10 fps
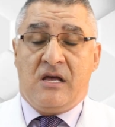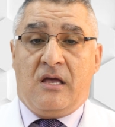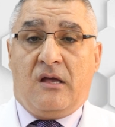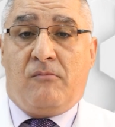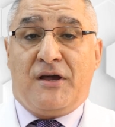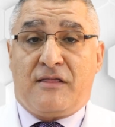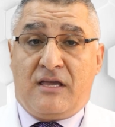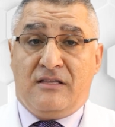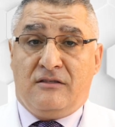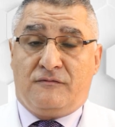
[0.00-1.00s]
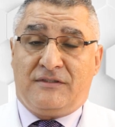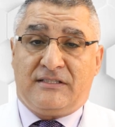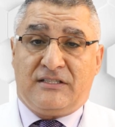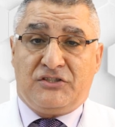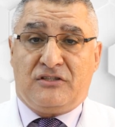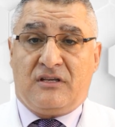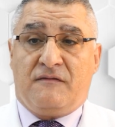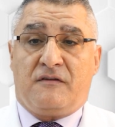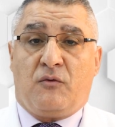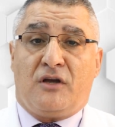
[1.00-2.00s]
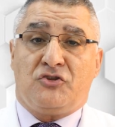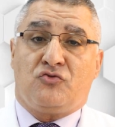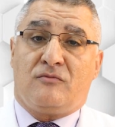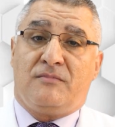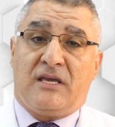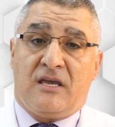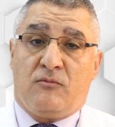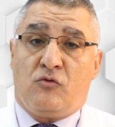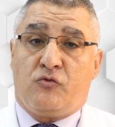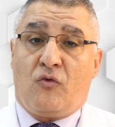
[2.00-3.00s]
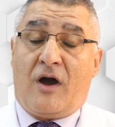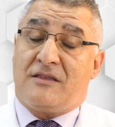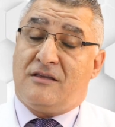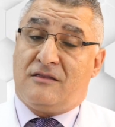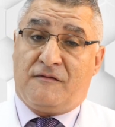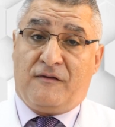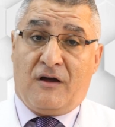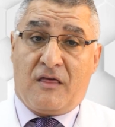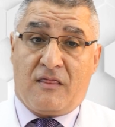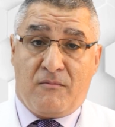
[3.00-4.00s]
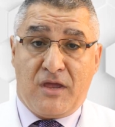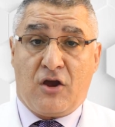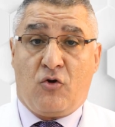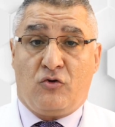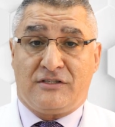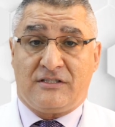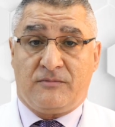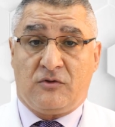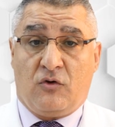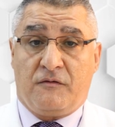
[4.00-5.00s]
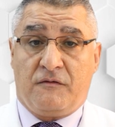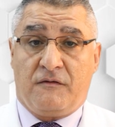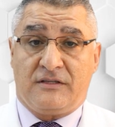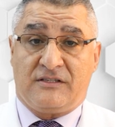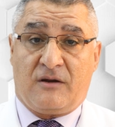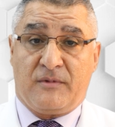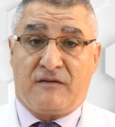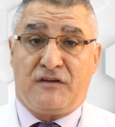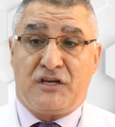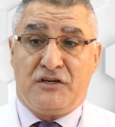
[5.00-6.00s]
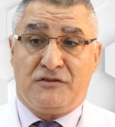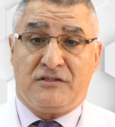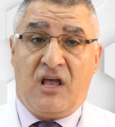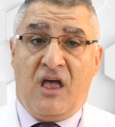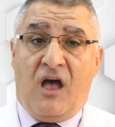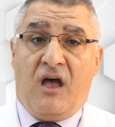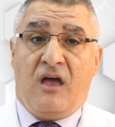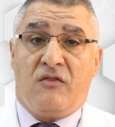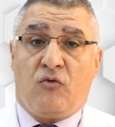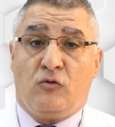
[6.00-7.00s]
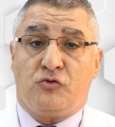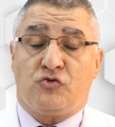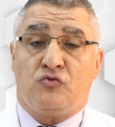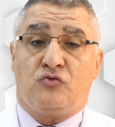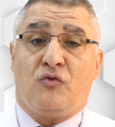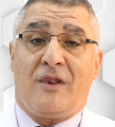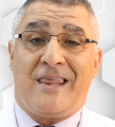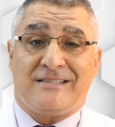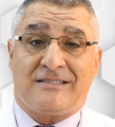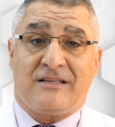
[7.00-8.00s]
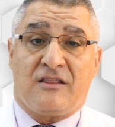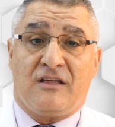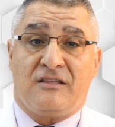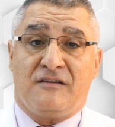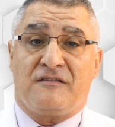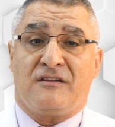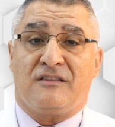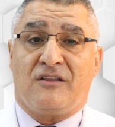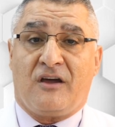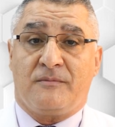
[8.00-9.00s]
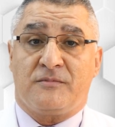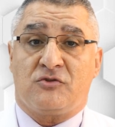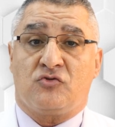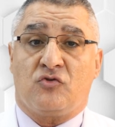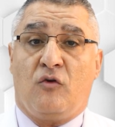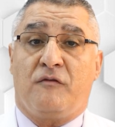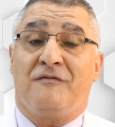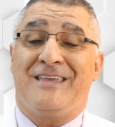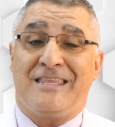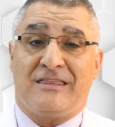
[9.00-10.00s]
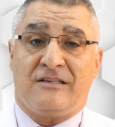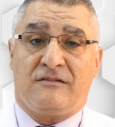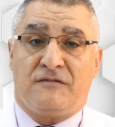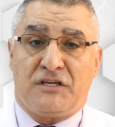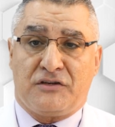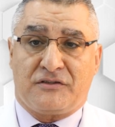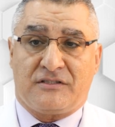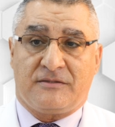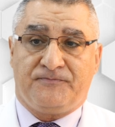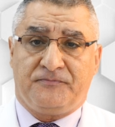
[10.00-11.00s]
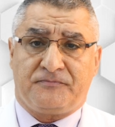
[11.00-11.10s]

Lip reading: By the end of this session, everyone should be able to identify the main concept of ceramic veneers and also to list the different types of dental veneers.